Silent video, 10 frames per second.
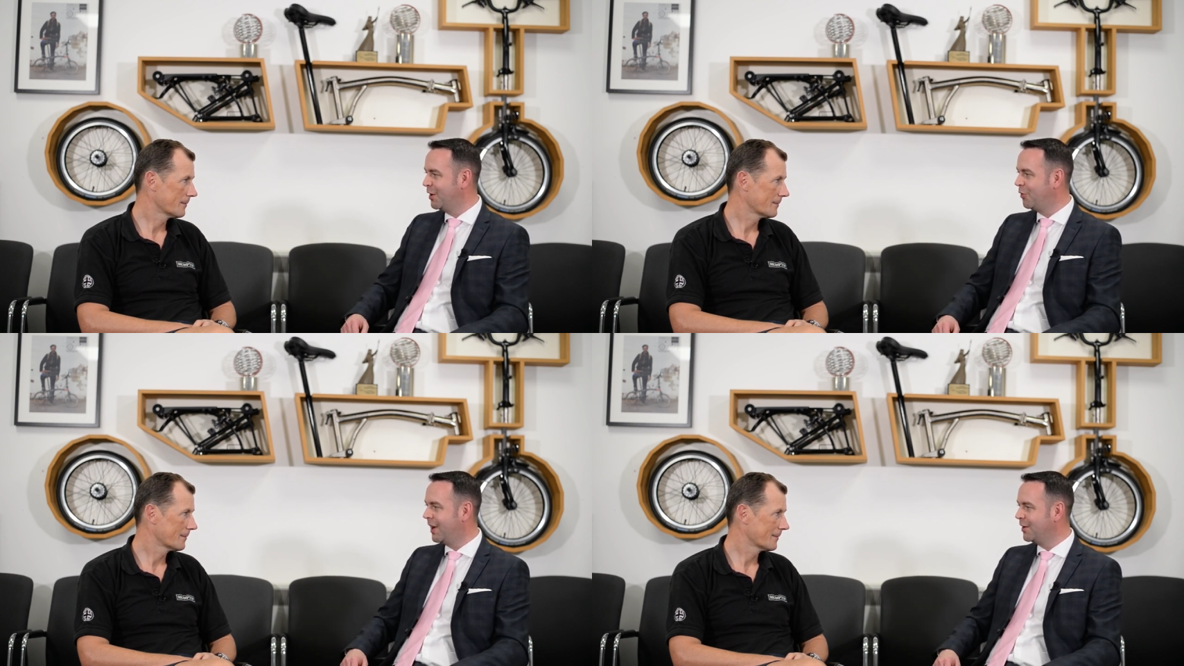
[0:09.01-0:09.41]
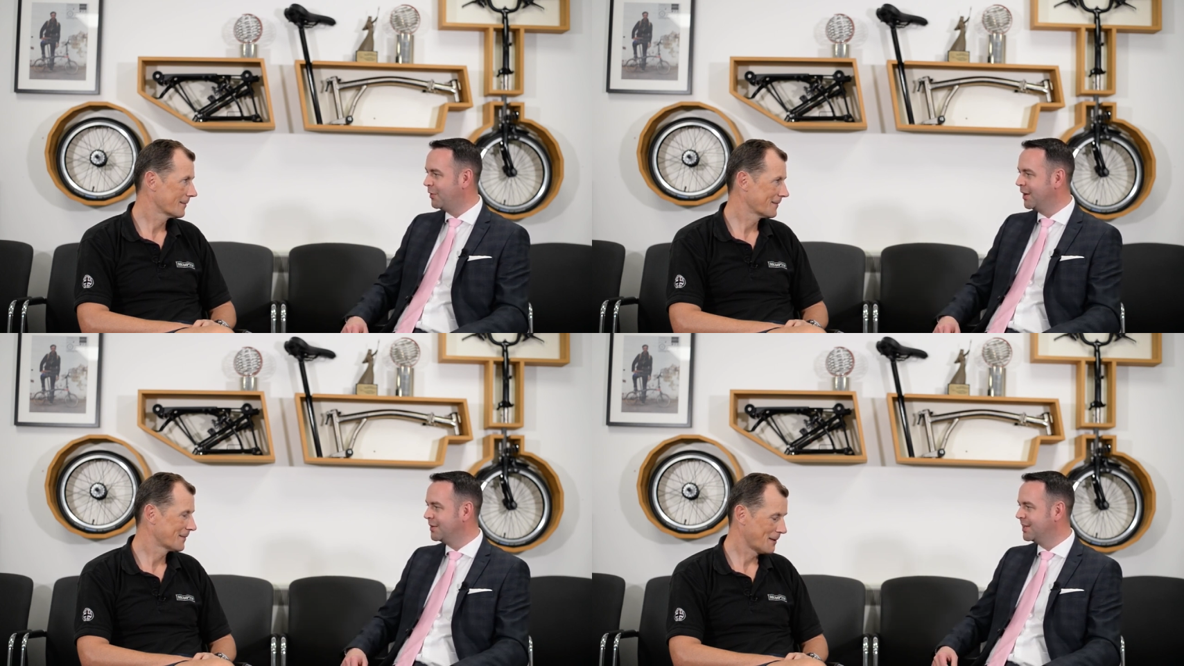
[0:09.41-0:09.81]
Speaker 1: a ride
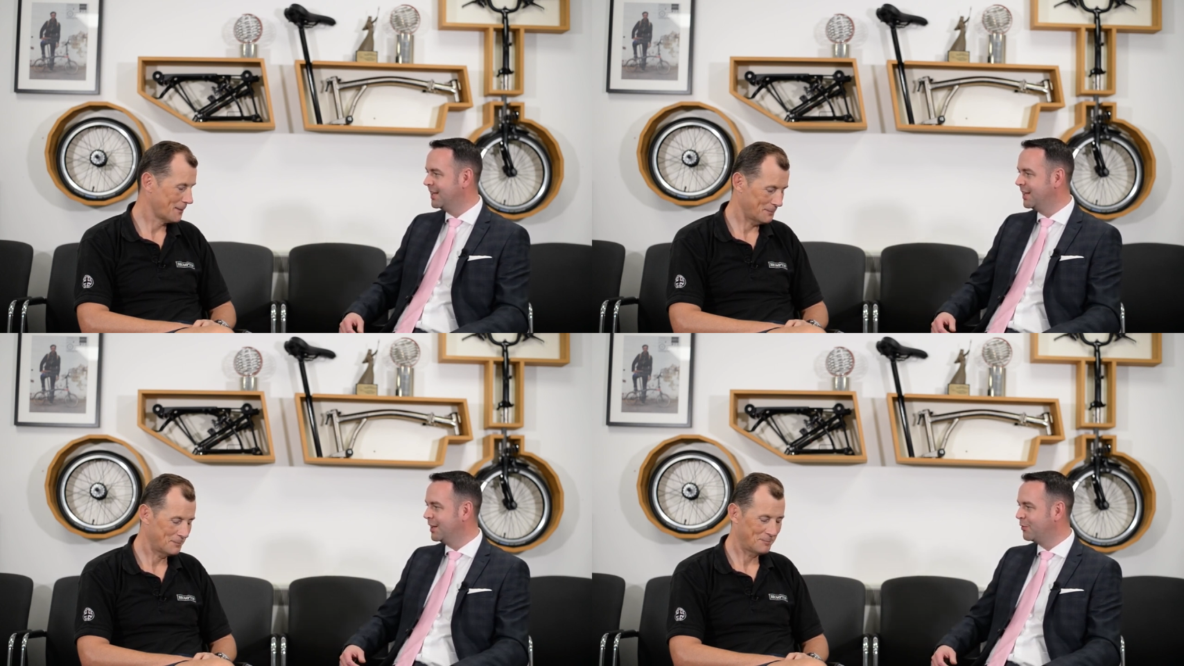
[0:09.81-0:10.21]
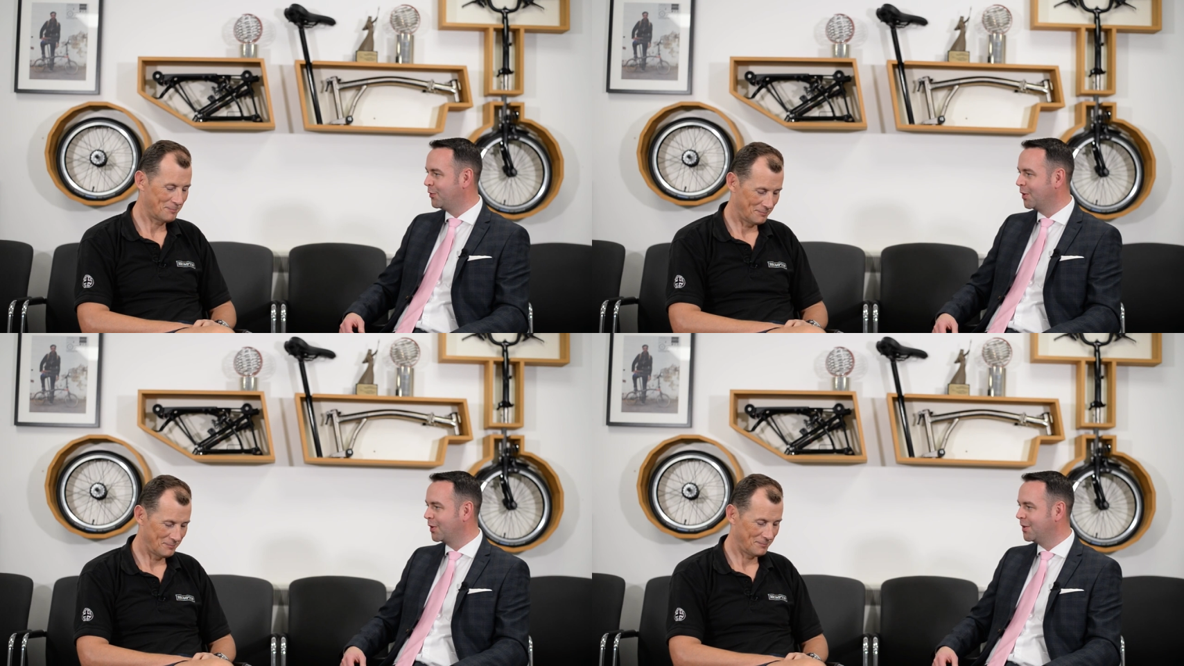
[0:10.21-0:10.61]
around the, the
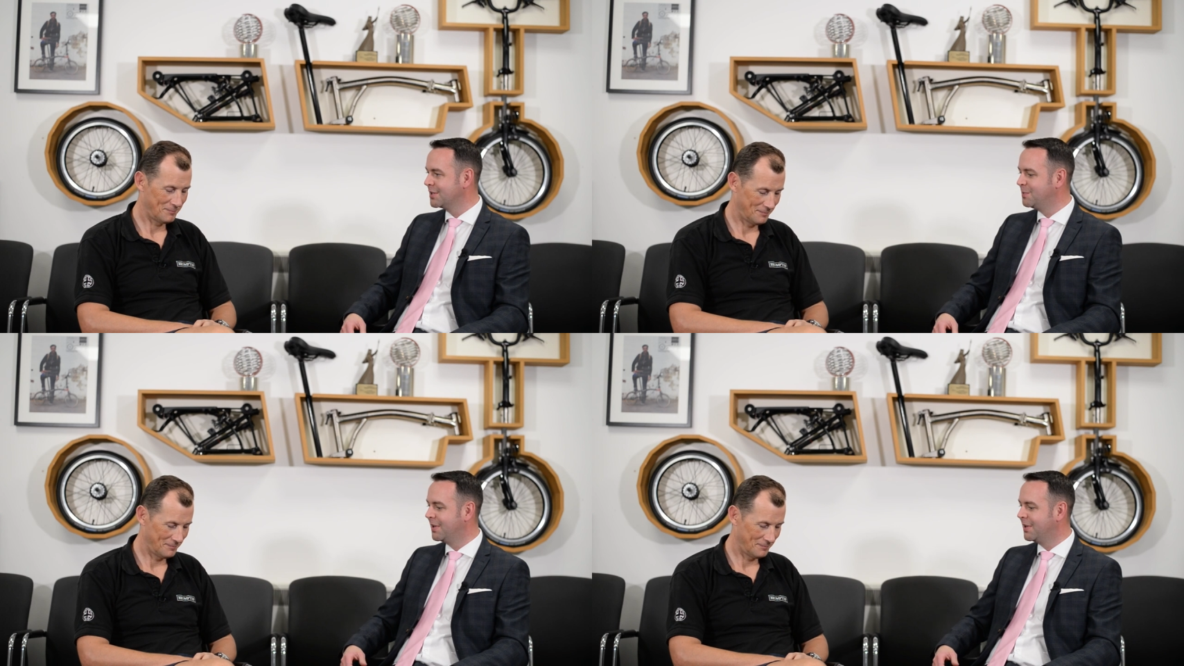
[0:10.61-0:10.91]
forecourt,